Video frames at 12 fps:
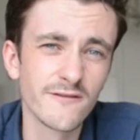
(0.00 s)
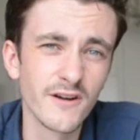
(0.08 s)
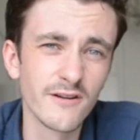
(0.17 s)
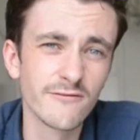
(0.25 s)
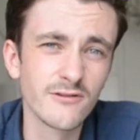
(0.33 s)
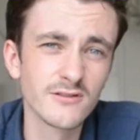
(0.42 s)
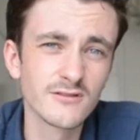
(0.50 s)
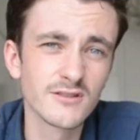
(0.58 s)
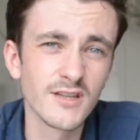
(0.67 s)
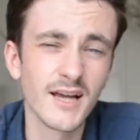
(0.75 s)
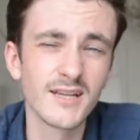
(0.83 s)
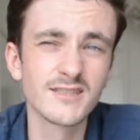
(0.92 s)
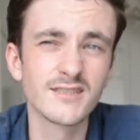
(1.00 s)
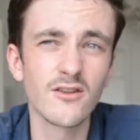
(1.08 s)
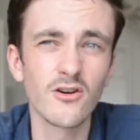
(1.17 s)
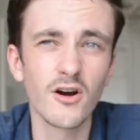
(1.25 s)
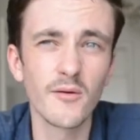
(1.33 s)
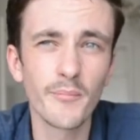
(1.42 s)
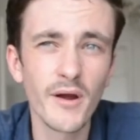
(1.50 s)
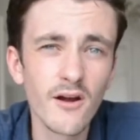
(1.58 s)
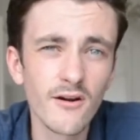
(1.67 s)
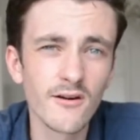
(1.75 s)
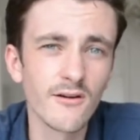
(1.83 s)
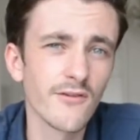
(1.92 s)
favourites, as there are a
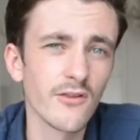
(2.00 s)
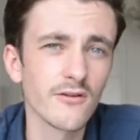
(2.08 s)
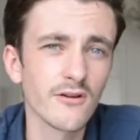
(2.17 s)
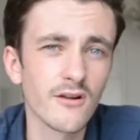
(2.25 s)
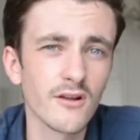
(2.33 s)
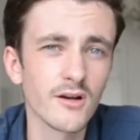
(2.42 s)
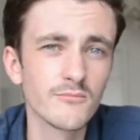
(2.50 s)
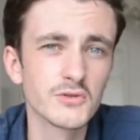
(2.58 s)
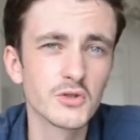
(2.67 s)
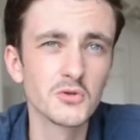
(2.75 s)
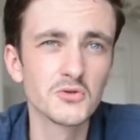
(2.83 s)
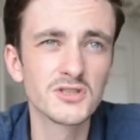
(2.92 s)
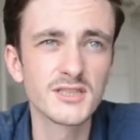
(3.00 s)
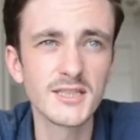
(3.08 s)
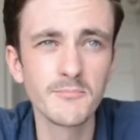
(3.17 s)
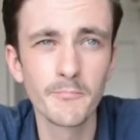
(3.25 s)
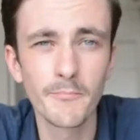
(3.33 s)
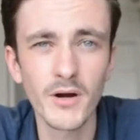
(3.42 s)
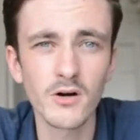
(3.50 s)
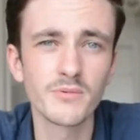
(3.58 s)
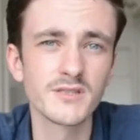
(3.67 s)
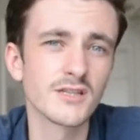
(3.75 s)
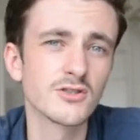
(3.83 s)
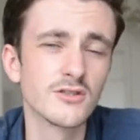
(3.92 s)
pair of other clubs who seem better
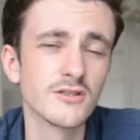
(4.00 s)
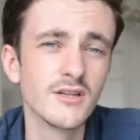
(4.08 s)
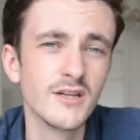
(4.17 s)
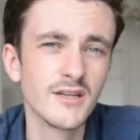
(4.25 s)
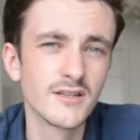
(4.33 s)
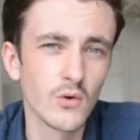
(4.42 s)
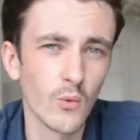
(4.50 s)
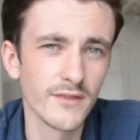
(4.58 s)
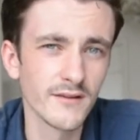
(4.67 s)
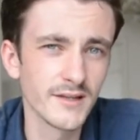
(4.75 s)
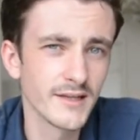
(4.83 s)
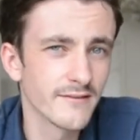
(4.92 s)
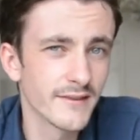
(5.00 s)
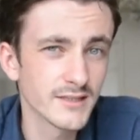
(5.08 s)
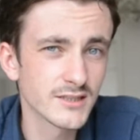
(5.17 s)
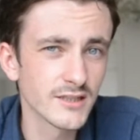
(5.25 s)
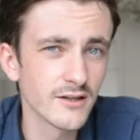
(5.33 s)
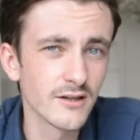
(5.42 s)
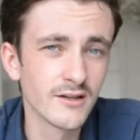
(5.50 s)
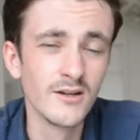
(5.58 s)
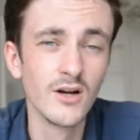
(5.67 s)
positioned to win the league this year,